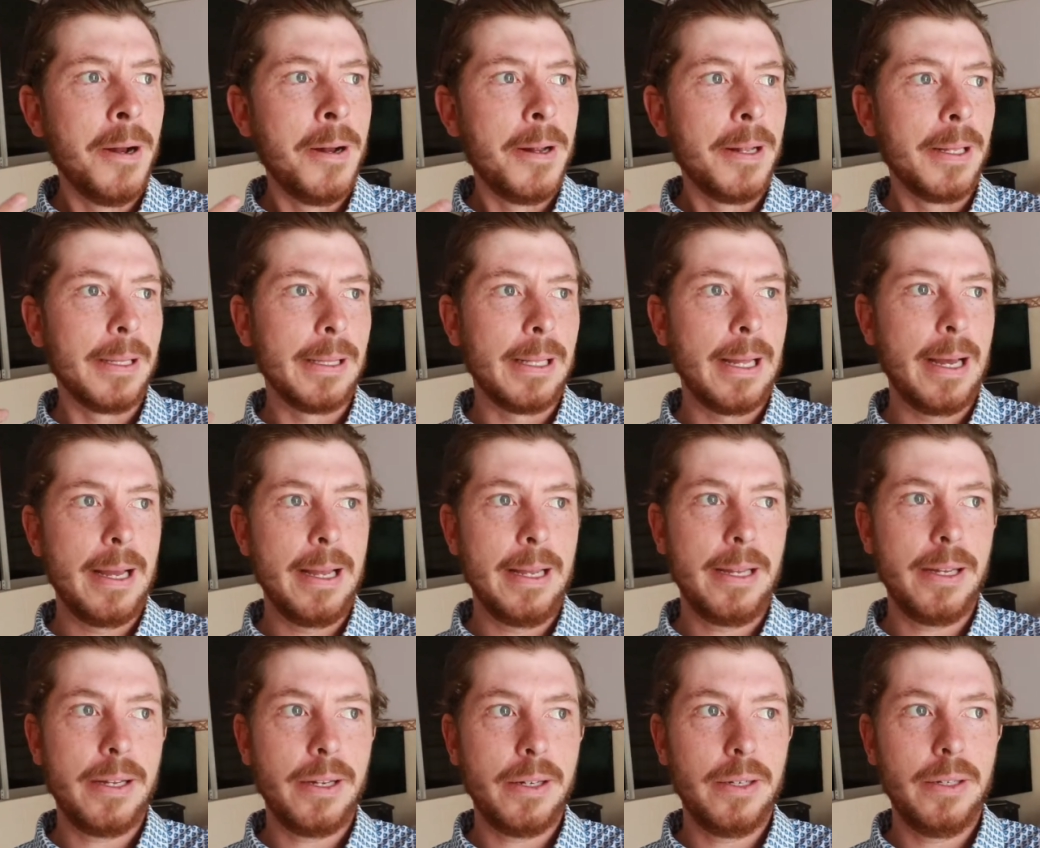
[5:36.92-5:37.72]

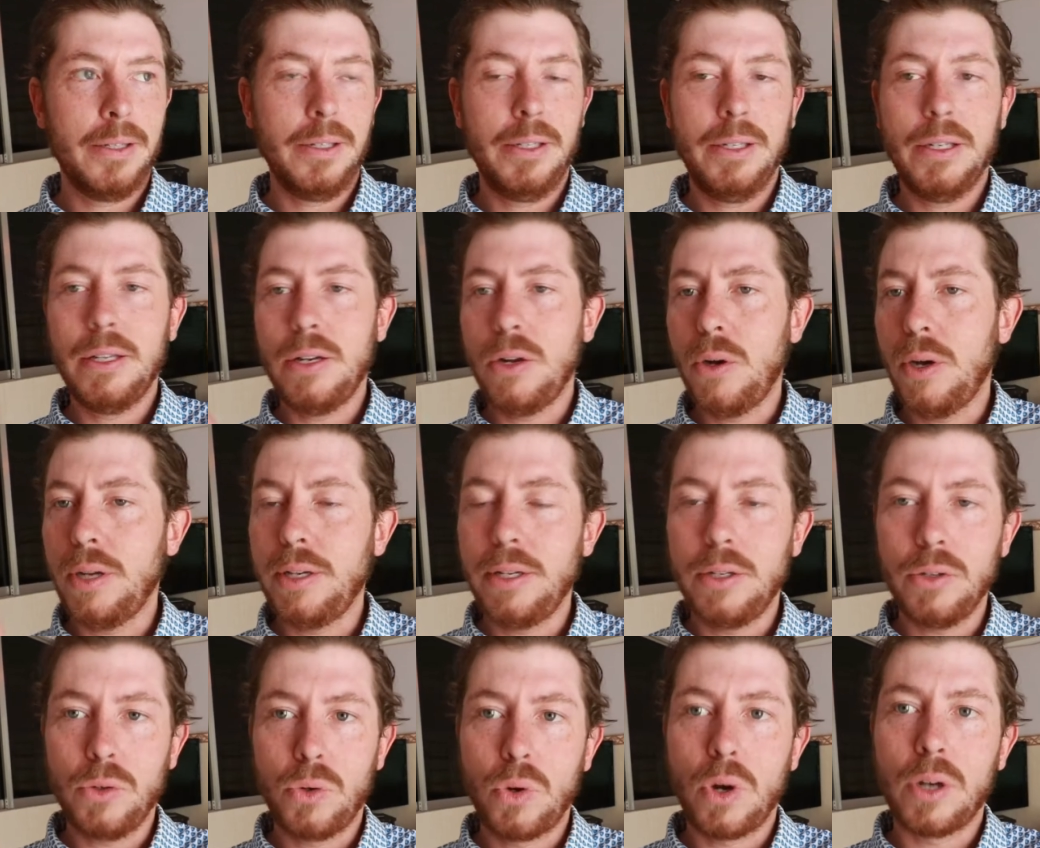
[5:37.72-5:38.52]
like, you know, I
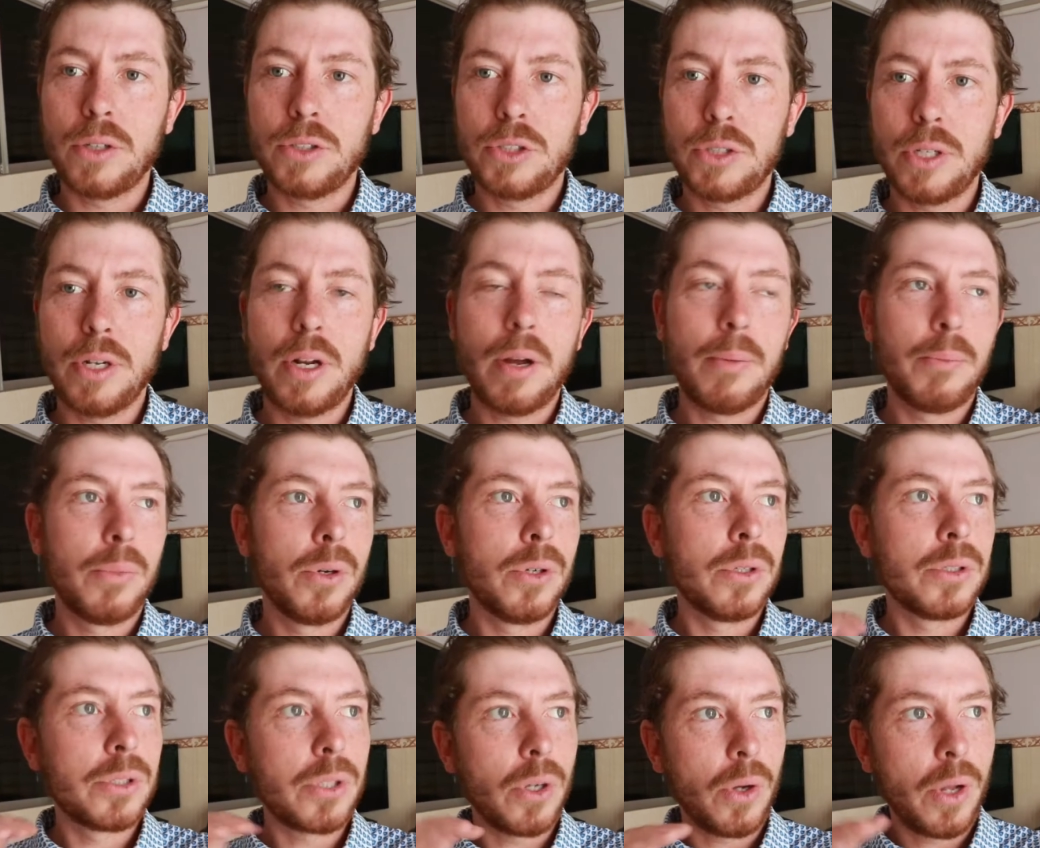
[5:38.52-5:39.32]
didn't crunch the
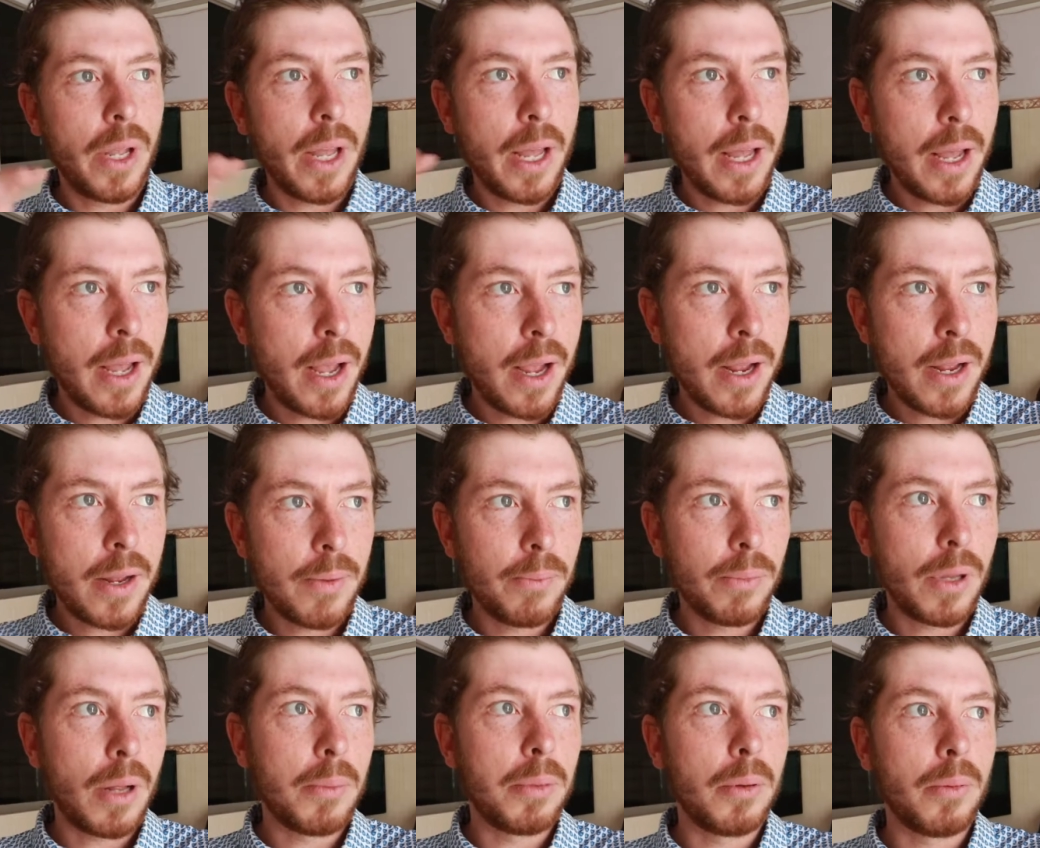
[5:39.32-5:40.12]
numbers, okay,
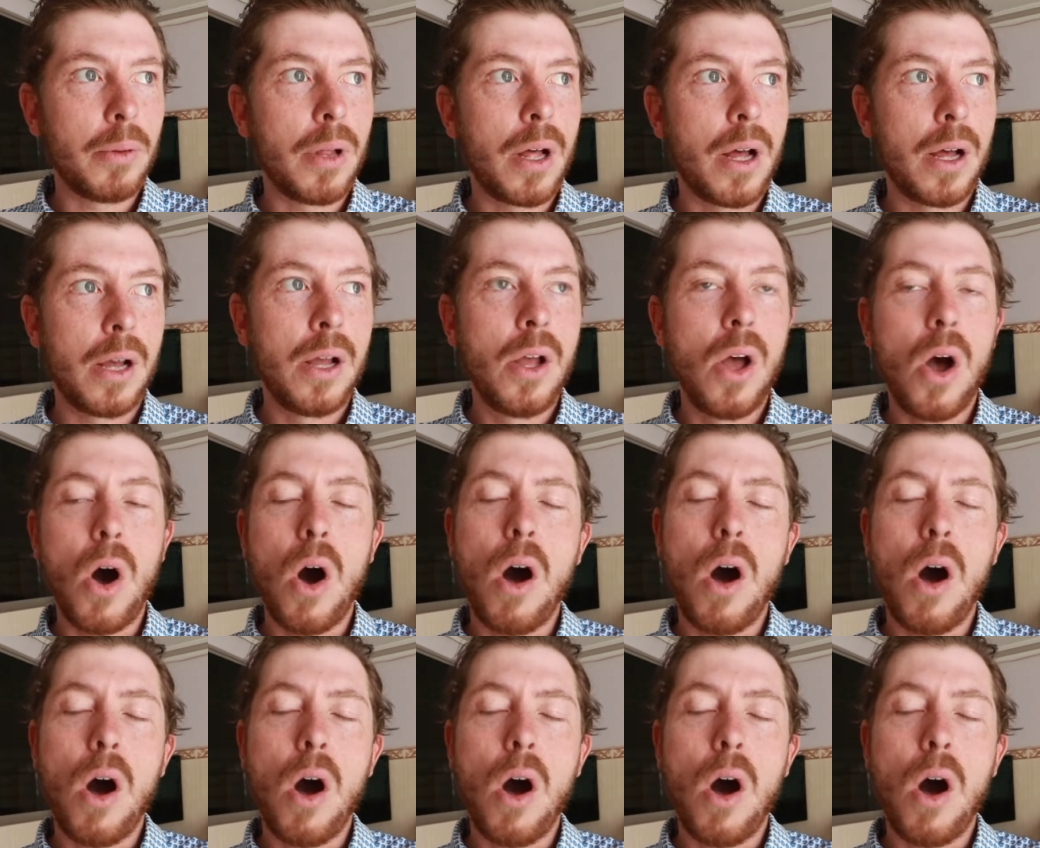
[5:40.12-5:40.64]
blah, blah, blah.